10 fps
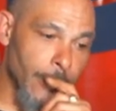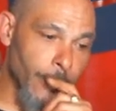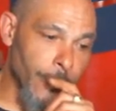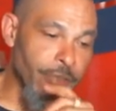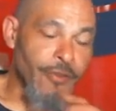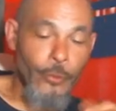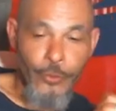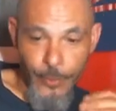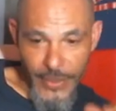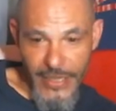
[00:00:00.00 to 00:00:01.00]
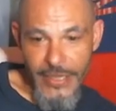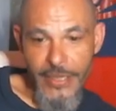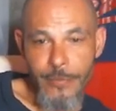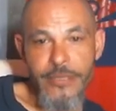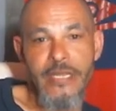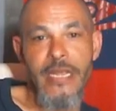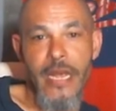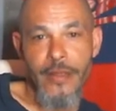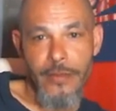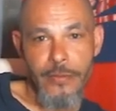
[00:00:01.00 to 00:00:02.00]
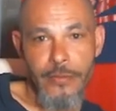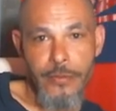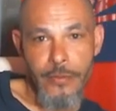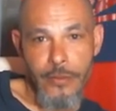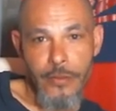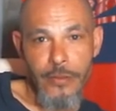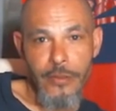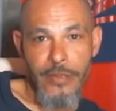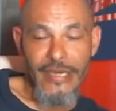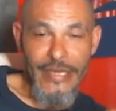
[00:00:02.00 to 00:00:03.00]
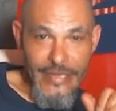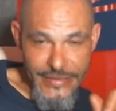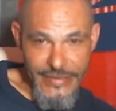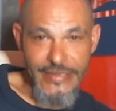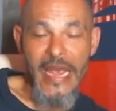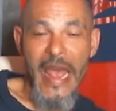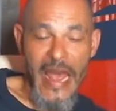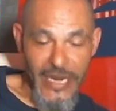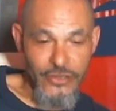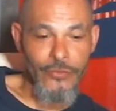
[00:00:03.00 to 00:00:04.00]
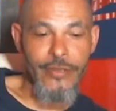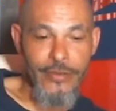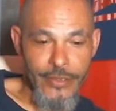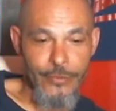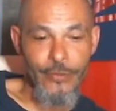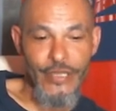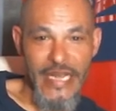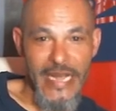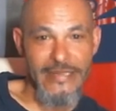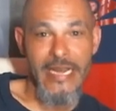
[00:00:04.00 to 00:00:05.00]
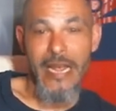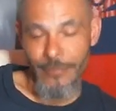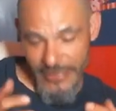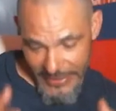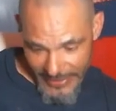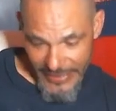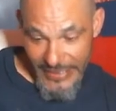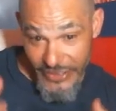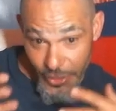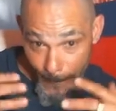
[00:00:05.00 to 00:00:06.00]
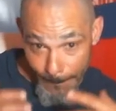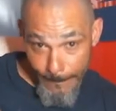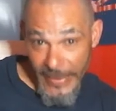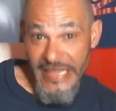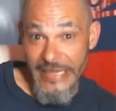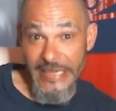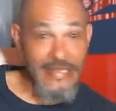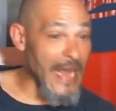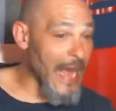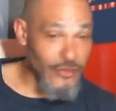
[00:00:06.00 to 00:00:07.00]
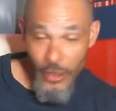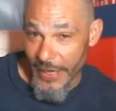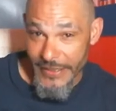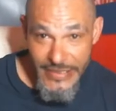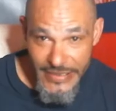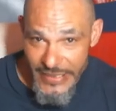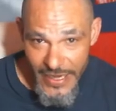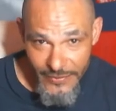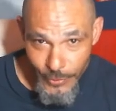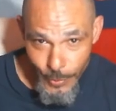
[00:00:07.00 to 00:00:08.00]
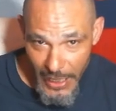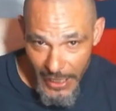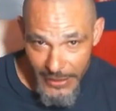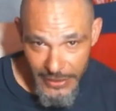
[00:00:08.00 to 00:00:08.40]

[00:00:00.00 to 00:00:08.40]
Because it was me and him together. And he's actually literally got time to teach me, not try to teach everybody.